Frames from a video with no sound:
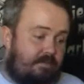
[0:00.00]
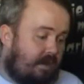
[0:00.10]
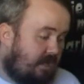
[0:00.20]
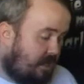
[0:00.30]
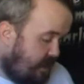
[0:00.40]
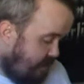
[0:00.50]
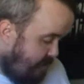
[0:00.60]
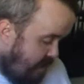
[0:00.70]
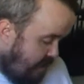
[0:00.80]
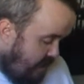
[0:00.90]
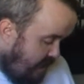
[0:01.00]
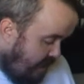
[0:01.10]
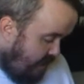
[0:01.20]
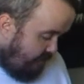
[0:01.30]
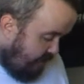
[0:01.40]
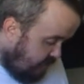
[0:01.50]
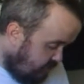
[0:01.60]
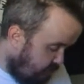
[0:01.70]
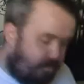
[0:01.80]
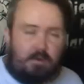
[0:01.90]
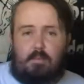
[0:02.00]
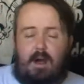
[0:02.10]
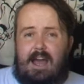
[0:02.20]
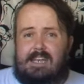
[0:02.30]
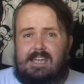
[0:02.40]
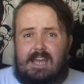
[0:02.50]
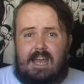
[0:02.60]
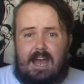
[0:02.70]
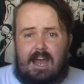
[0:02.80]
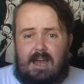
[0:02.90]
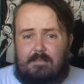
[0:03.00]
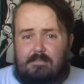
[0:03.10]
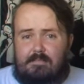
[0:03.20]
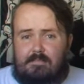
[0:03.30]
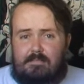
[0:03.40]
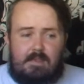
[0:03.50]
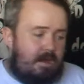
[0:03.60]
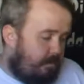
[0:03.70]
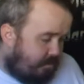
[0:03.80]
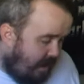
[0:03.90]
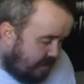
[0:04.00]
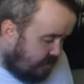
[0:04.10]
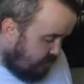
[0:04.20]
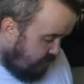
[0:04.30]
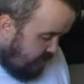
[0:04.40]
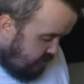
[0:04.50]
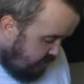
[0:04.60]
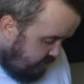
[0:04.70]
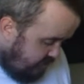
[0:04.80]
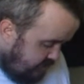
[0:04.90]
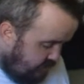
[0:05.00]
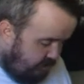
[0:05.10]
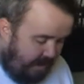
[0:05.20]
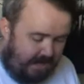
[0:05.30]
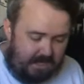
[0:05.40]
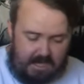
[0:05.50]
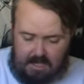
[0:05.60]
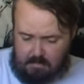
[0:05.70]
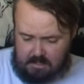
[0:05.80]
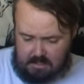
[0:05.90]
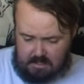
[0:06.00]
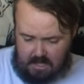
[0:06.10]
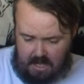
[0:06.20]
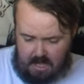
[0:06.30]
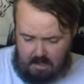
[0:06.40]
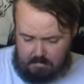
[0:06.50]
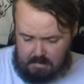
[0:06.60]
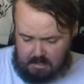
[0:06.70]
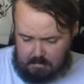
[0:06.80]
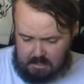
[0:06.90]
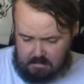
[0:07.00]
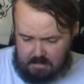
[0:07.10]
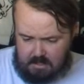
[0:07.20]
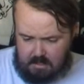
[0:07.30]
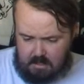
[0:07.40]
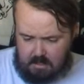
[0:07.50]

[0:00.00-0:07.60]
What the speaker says: Definitely check them out. They ship worldwide. Prices are really good. This little packet here, which is how big, Benjamin?